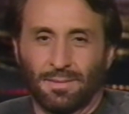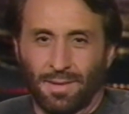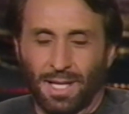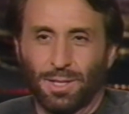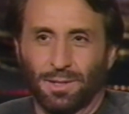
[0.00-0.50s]

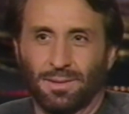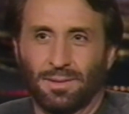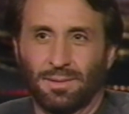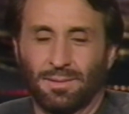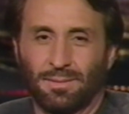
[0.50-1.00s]
Thank you.
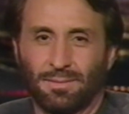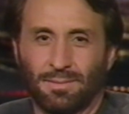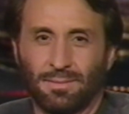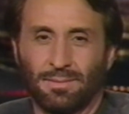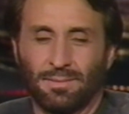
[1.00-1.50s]
And I
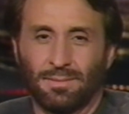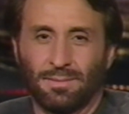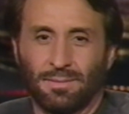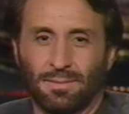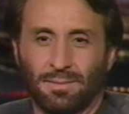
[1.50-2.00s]
wanted to
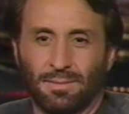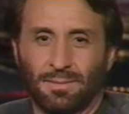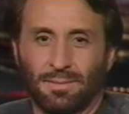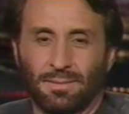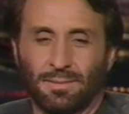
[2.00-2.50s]
know what it
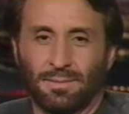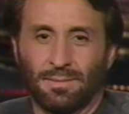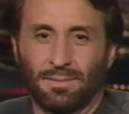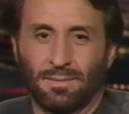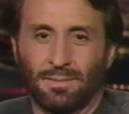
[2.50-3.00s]
was like to
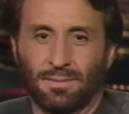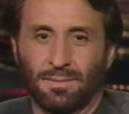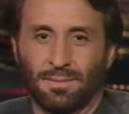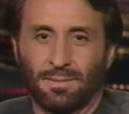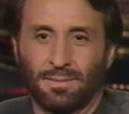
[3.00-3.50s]
work with
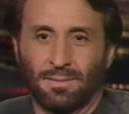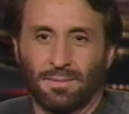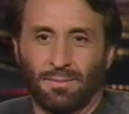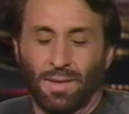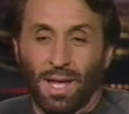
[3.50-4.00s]
Madonna.
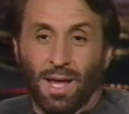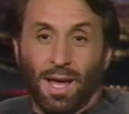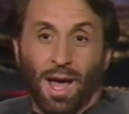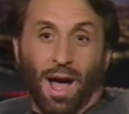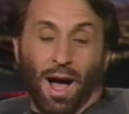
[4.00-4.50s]

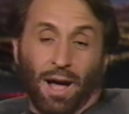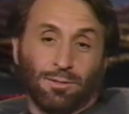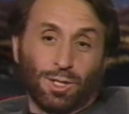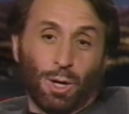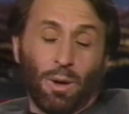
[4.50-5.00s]

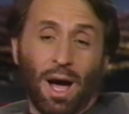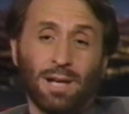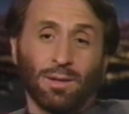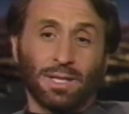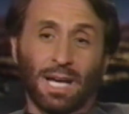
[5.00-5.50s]
You know,
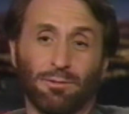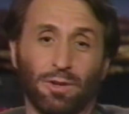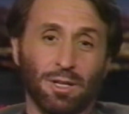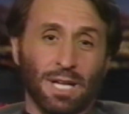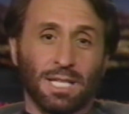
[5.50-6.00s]
I only have
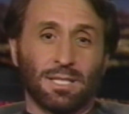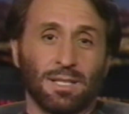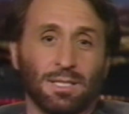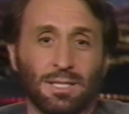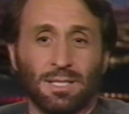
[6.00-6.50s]
very nice
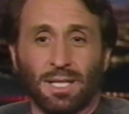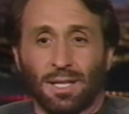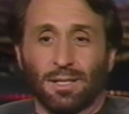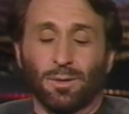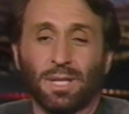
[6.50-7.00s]
things to say.
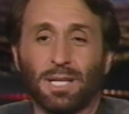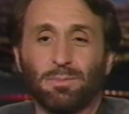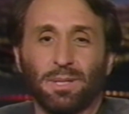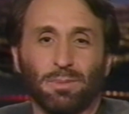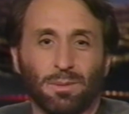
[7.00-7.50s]
I know a lot of
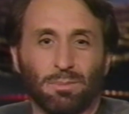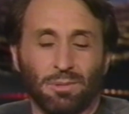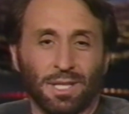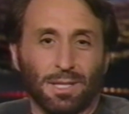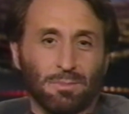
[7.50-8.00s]
people
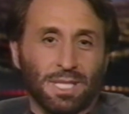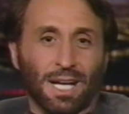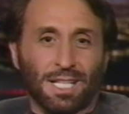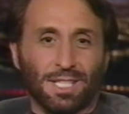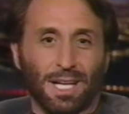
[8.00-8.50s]
bring up
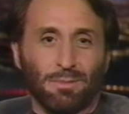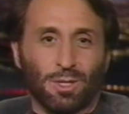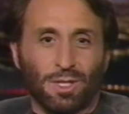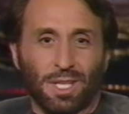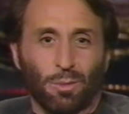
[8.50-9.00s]
Madonna's name
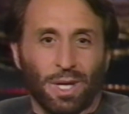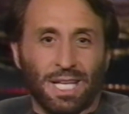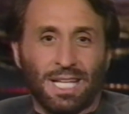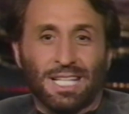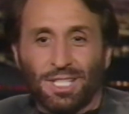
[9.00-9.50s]
because they want to
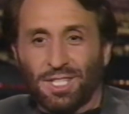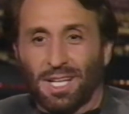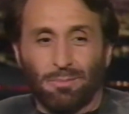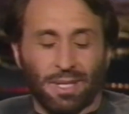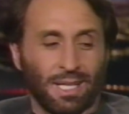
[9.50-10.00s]
hear
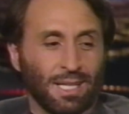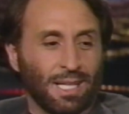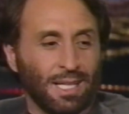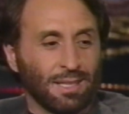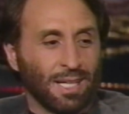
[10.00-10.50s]
something,
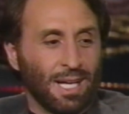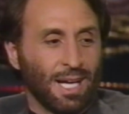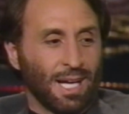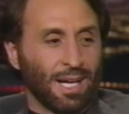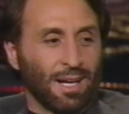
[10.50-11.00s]
uh,
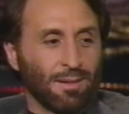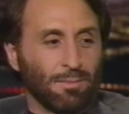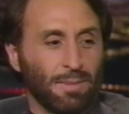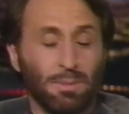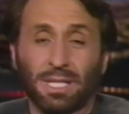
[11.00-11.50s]
uh,
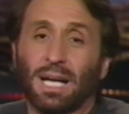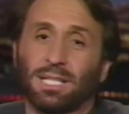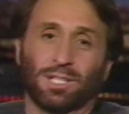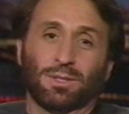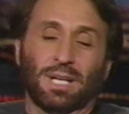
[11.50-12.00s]
maybe
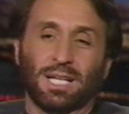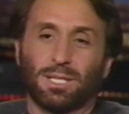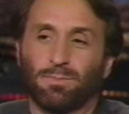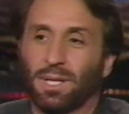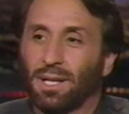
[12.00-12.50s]
not so
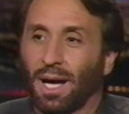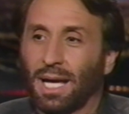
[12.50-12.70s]
nice. But I